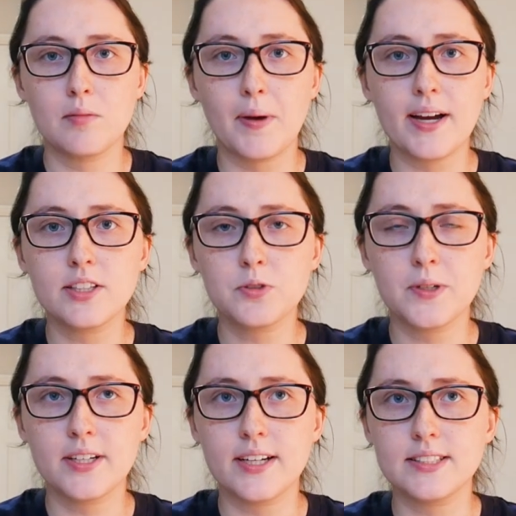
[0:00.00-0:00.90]
Back in
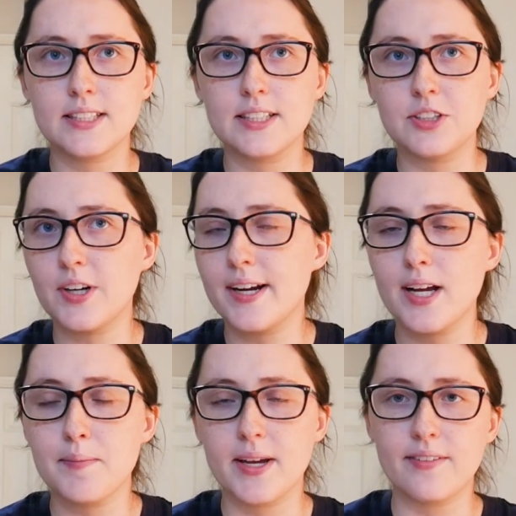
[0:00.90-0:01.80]
2019, Gray and
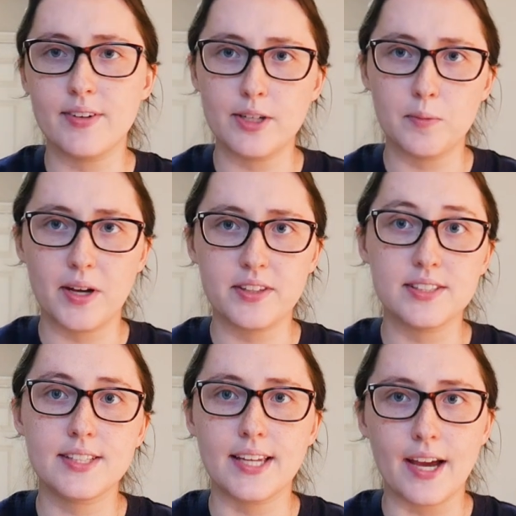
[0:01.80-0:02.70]
I made a video about
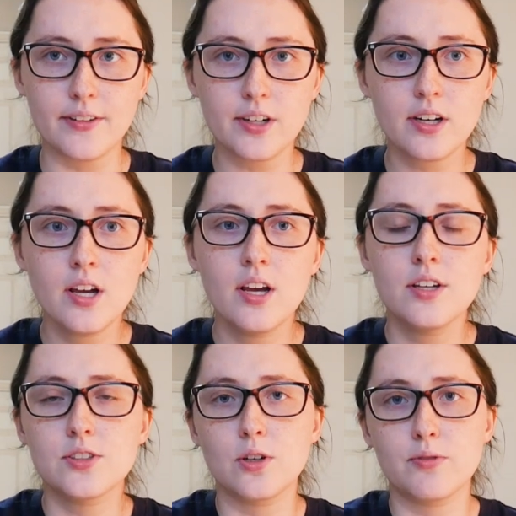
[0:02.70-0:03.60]
this together,
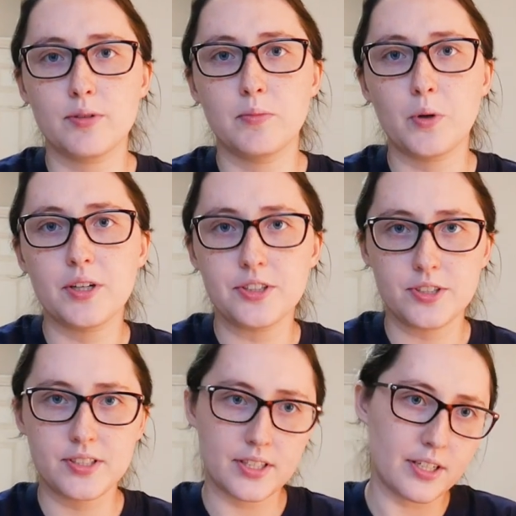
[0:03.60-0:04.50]
so if you're more
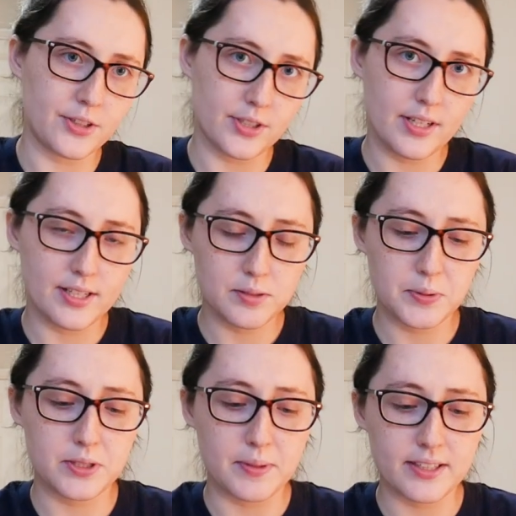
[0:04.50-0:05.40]
interested in her, his
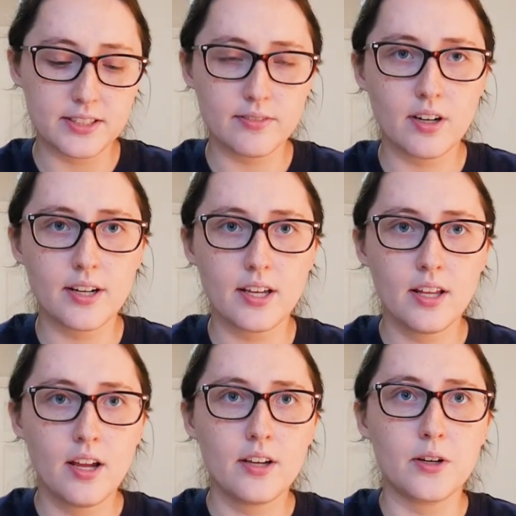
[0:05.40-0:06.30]
perspective on it,
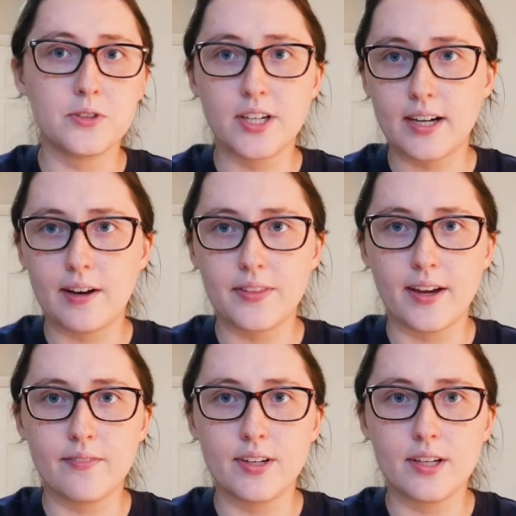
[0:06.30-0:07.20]
go check out
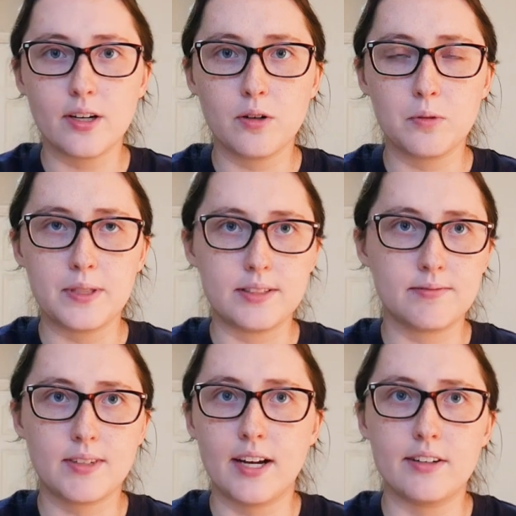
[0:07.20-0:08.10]
that video. We
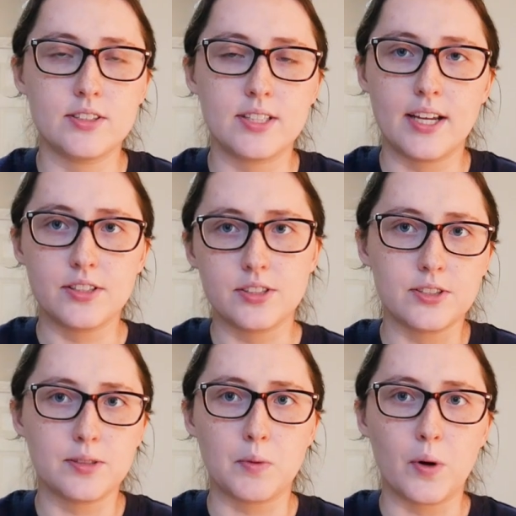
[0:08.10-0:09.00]
kind of just
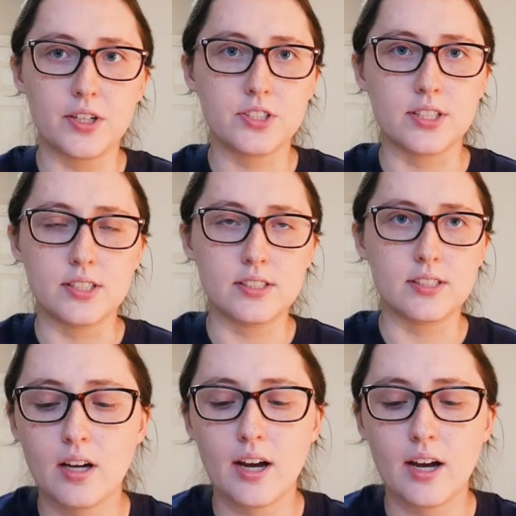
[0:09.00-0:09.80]
answered some questions.